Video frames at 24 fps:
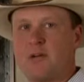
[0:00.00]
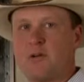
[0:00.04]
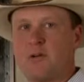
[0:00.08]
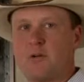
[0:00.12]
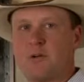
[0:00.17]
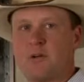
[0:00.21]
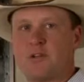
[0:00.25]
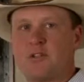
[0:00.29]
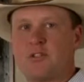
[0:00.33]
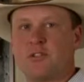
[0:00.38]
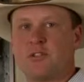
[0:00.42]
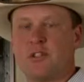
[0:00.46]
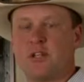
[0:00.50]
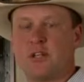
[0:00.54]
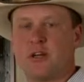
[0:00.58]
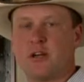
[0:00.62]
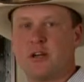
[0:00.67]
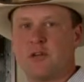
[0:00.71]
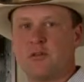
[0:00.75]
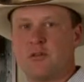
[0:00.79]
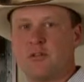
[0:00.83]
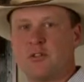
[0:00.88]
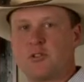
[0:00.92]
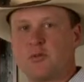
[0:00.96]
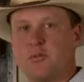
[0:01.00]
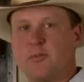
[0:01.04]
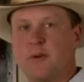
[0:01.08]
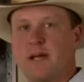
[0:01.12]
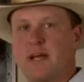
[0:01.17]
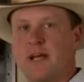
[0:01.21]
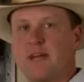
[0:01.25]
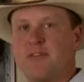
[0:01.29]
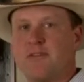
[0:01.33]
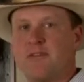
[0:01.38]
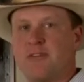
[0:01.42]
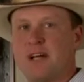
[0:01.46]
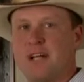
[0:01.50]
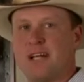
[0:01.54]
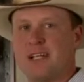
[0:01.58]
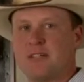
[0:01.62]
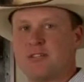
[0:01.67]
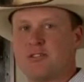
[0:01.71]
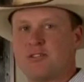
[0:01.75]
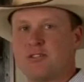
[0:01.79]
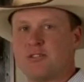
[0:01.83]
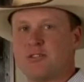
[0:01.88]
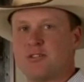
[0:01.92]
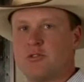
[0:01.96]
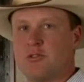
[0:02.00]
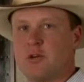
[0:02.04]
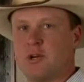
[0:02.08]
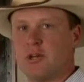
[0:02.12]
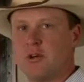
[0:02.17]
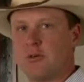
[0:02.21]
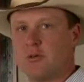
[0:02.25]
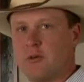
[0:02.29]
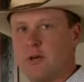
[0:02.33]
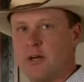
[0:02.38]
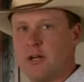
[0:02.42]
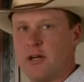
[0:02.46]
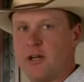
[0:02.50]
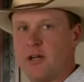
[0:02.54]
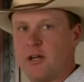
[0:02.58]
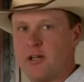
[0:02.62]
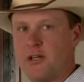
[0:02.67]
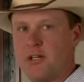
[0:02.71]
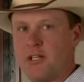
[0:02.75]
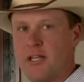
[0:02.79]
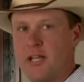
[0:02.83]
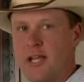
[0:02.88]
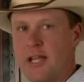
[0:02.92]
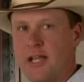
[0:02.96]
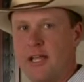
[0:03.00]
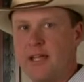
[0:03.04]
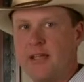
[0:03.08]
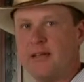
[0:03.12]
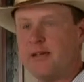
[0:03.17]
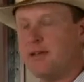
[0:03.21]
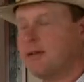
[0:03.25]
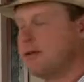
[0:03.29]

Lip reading: course that our horseback finals is going to run on today.